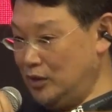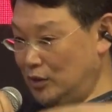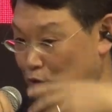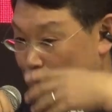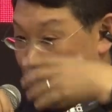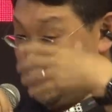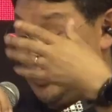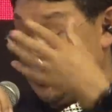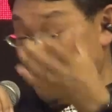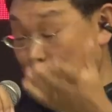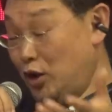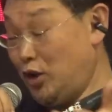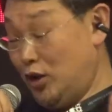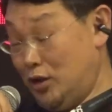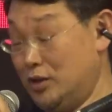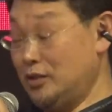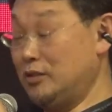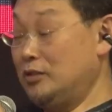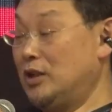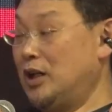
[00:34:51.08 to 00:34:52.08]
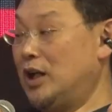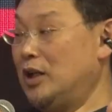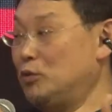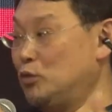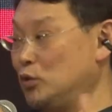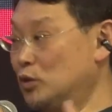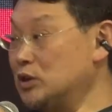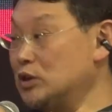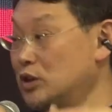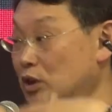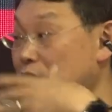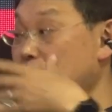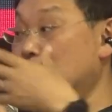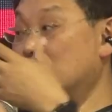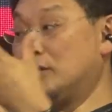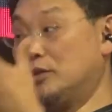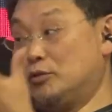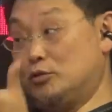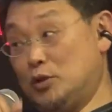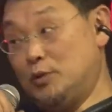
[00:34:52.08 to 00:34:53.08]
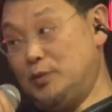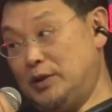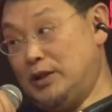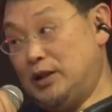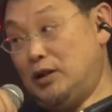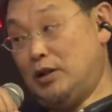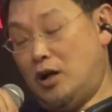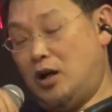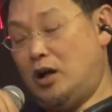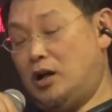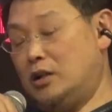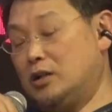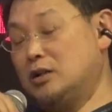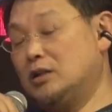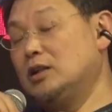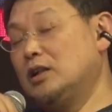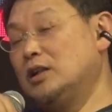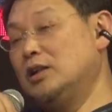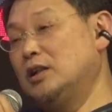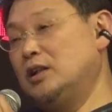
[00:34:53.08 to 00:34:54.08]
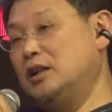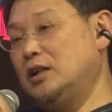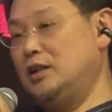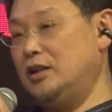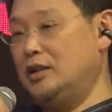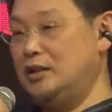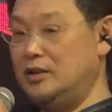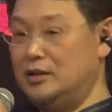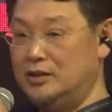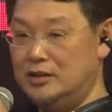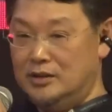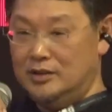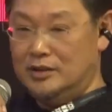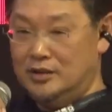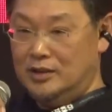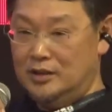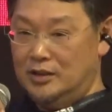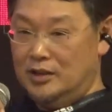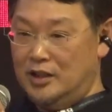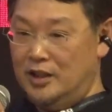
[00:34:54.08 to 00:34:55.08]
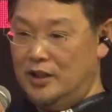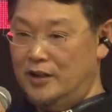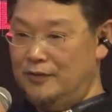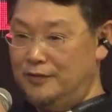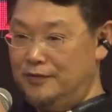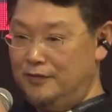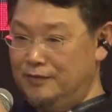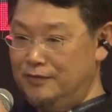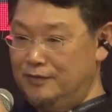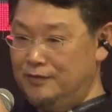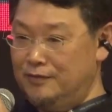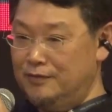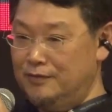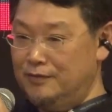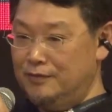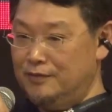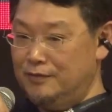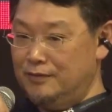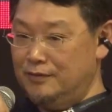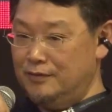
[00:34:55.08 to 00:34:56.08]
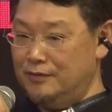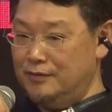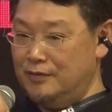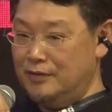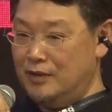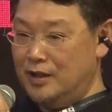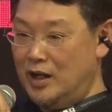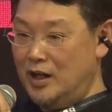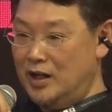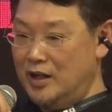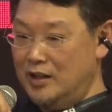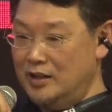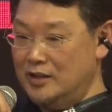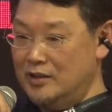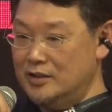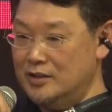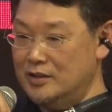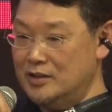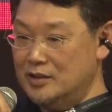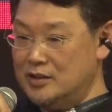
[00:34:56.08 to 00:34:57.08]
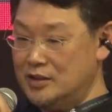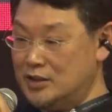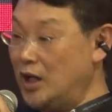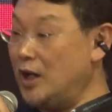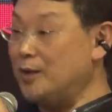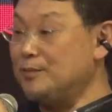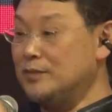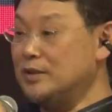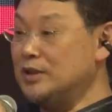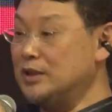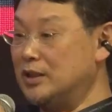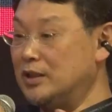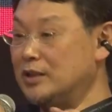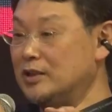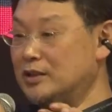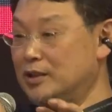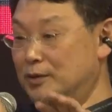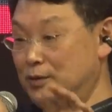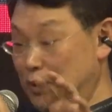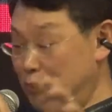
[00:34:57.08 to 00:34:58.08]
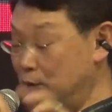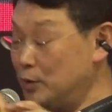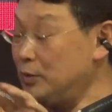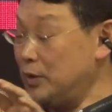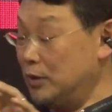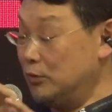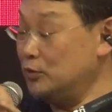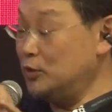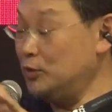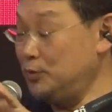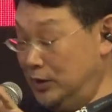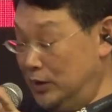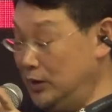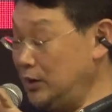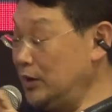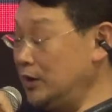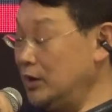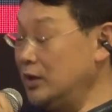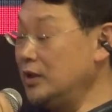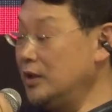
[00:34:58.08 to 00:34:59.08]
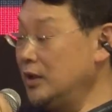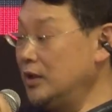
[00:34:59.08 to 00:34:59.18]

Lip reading: work alone. I work on Ruby alone. And if I stop the developing Ruby,